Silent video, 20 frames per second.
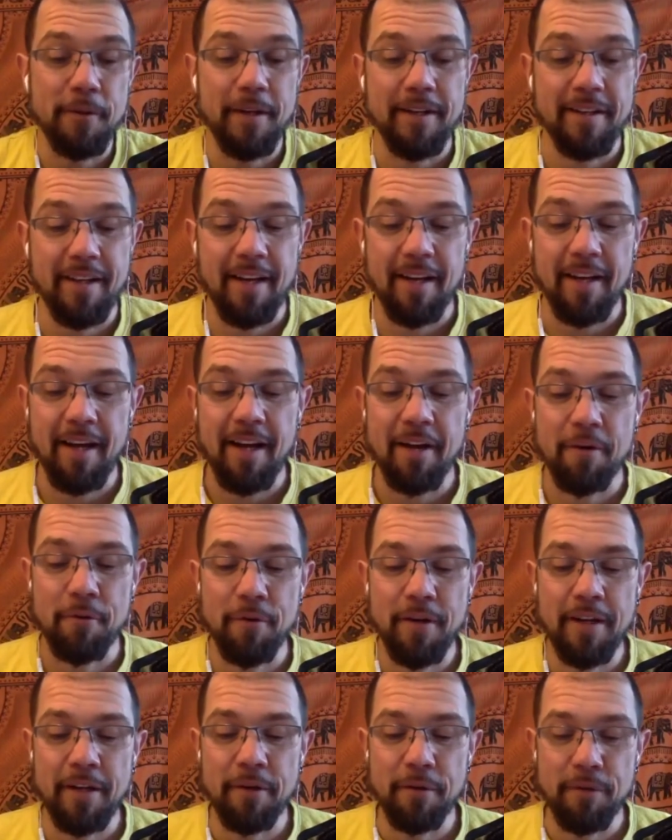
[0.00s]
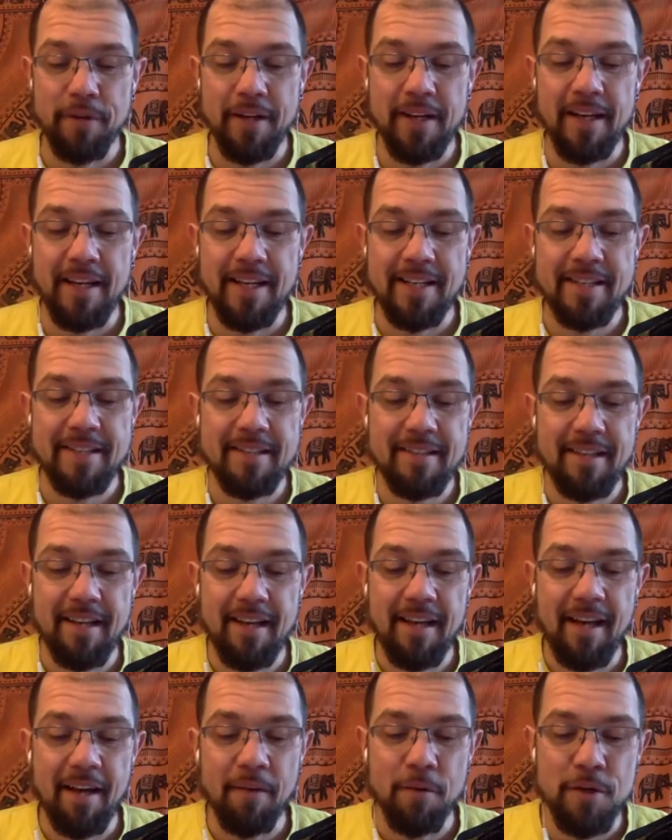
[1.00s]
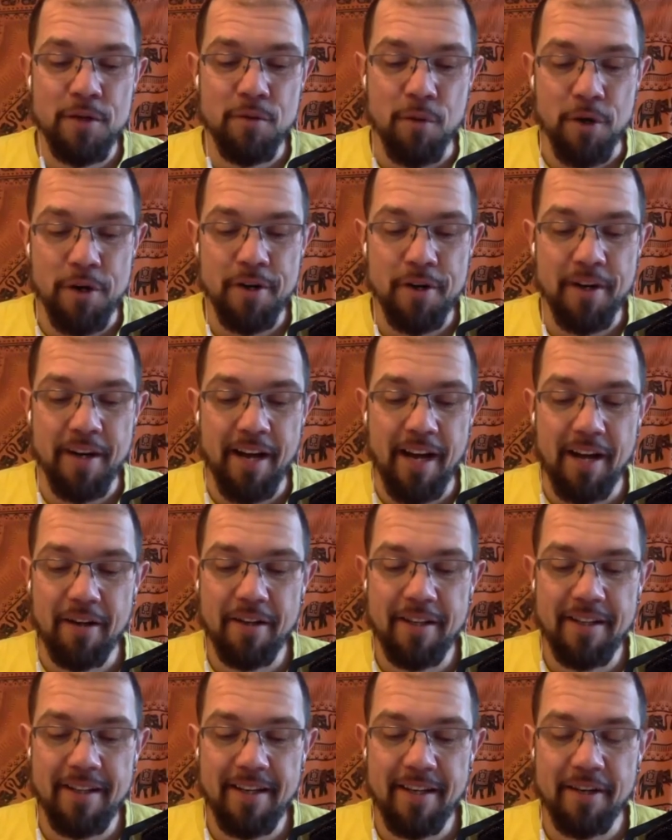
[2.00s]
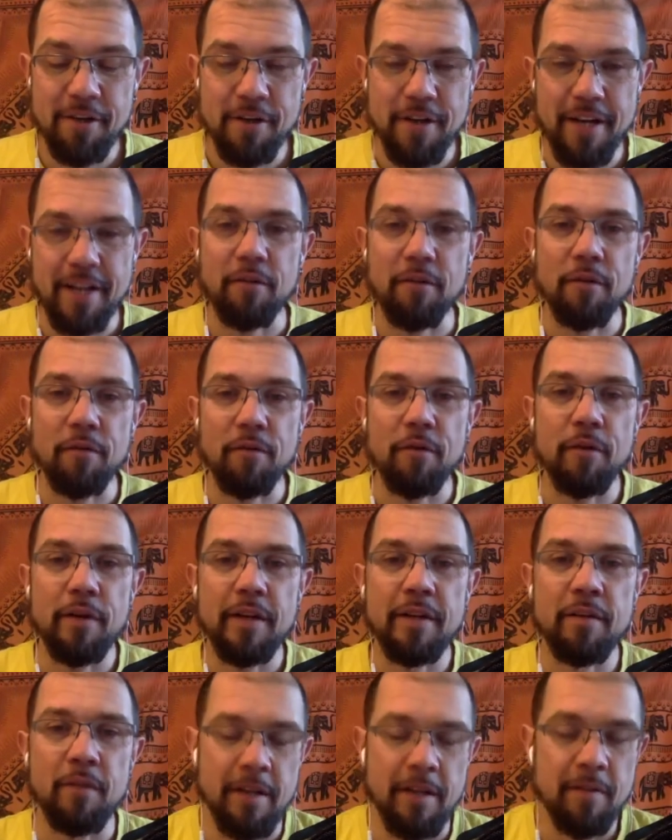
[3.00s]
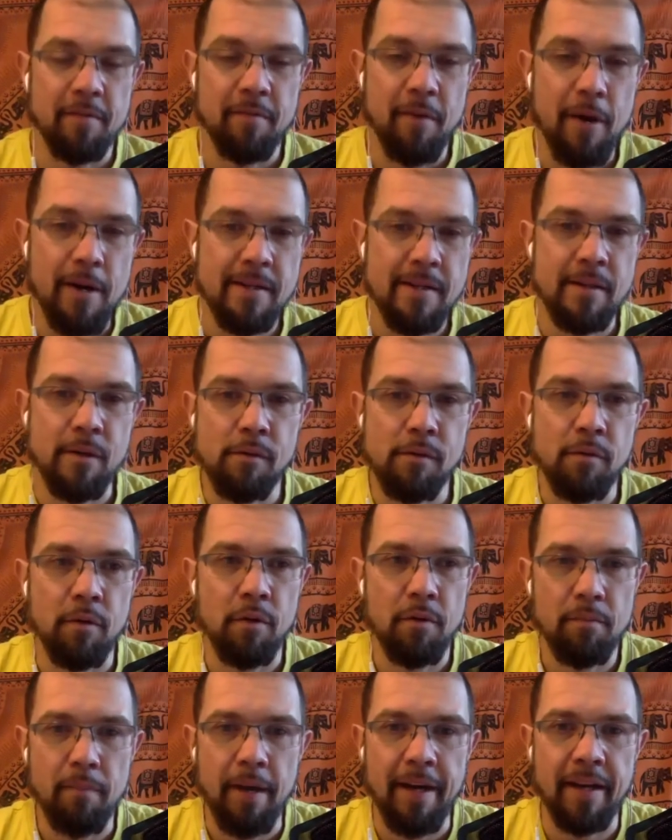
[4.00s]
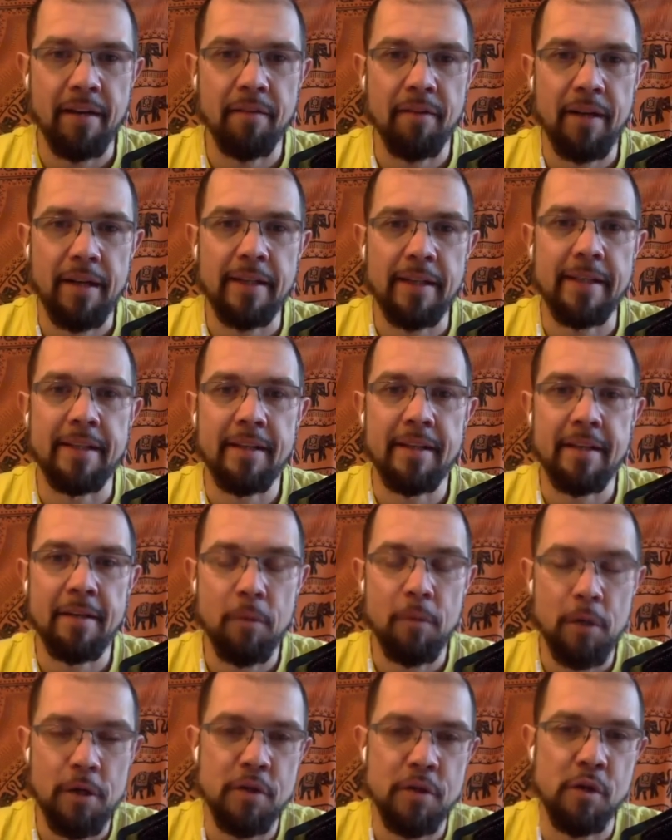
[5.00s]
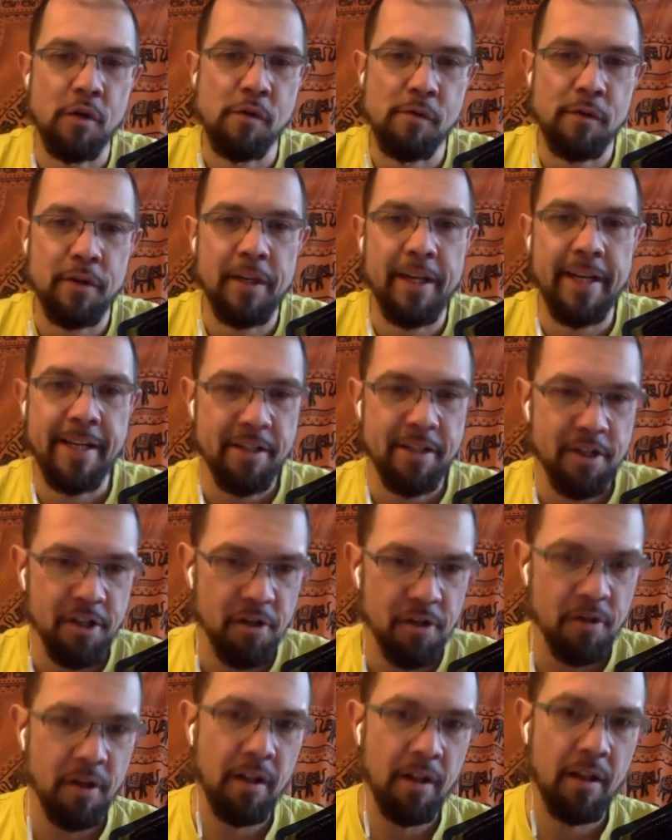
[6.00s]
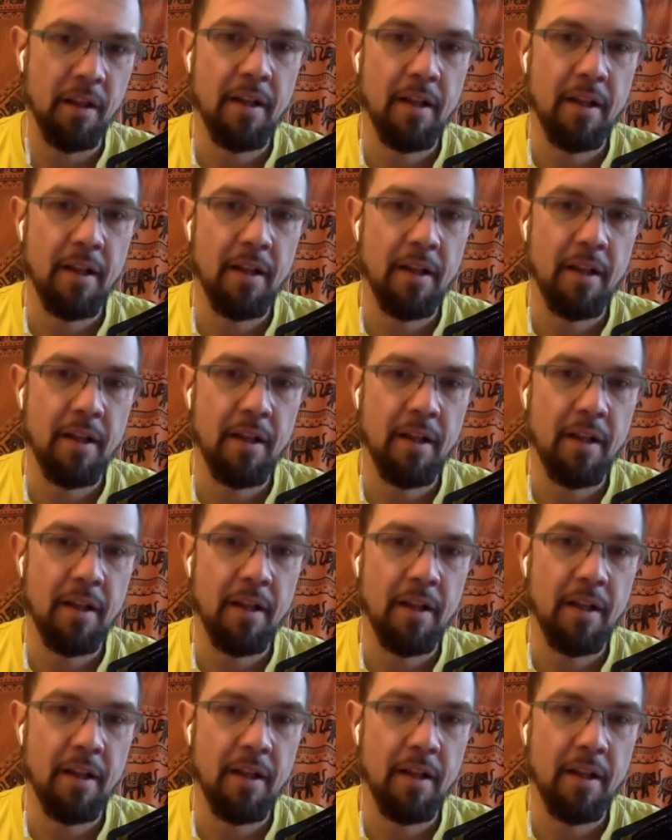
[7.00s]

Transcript: And I, I really realized uh, I was wondering how did I connect with you? It, it was over Mindvalley and it was over the mm. integral.